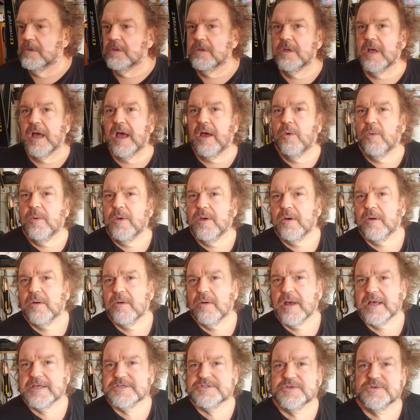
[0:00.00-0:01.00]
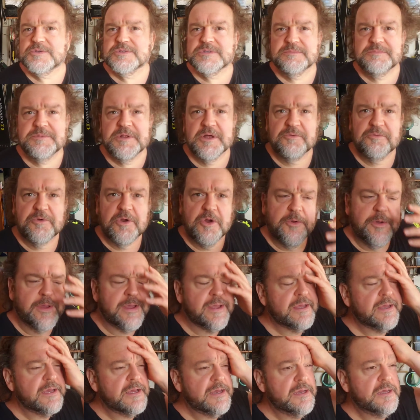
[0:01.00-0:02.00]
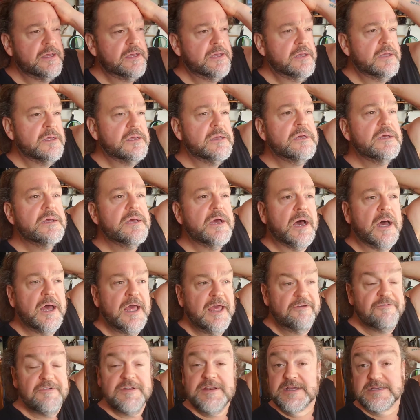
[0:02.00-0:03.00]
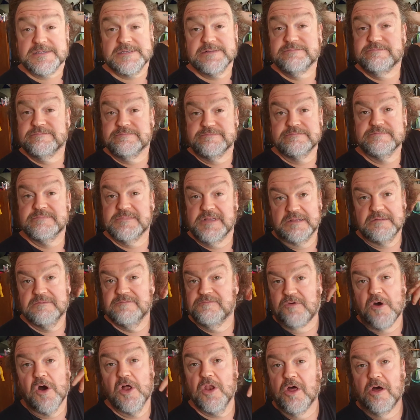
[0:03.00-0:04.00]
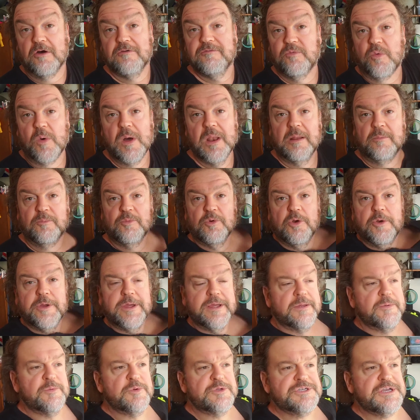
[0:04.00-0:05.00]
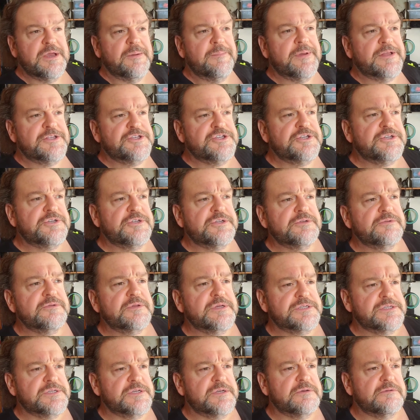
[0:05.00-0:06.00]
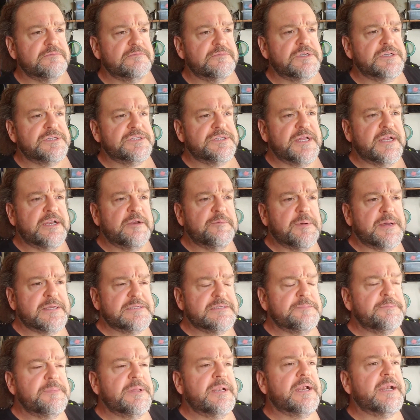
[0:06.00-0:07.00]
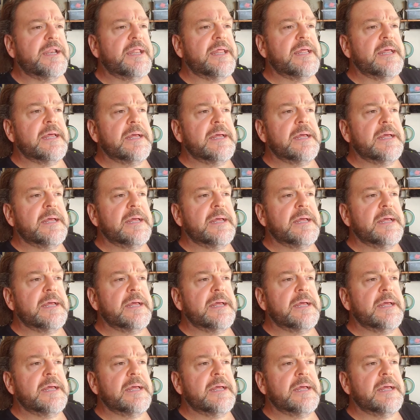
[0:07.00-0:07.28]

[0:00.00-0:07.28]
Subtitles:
I will, as soon as I'm done rowing. If it doesn't fall off while I'm rowing, which I mentioned is a distinct possibility.